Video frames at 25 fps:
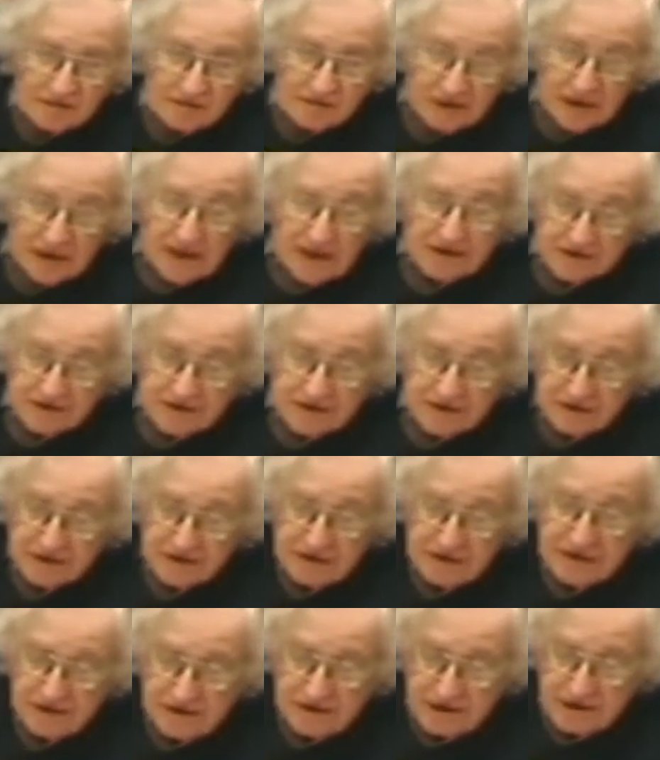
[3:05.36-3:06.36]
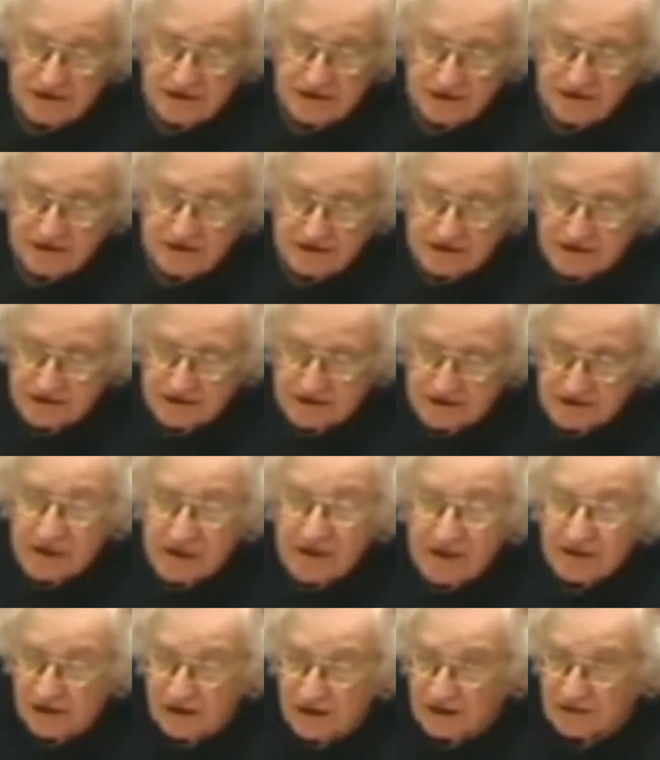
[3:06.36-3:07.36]
Well, actually, he's
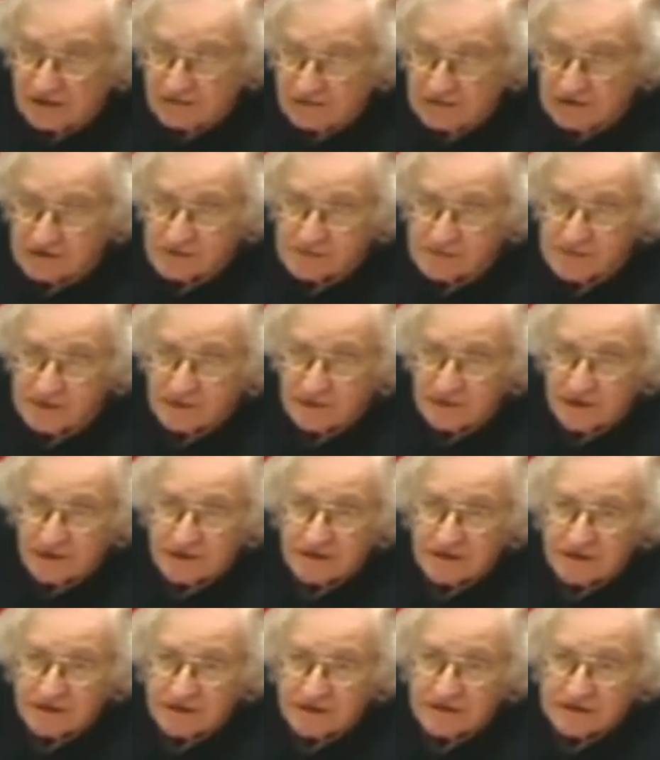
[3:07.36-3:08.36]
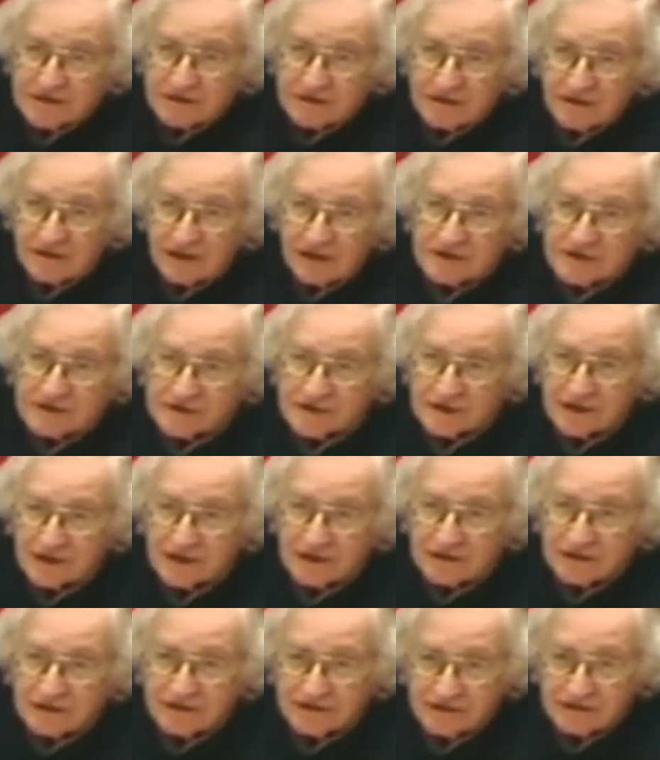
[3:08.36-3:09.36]
got a lot of experience and a lot of
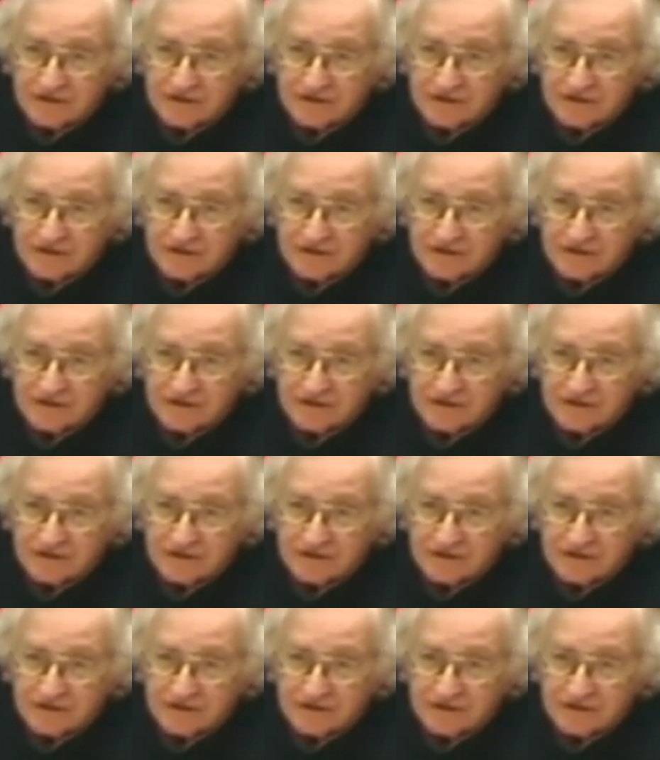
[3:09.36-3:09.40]
insight.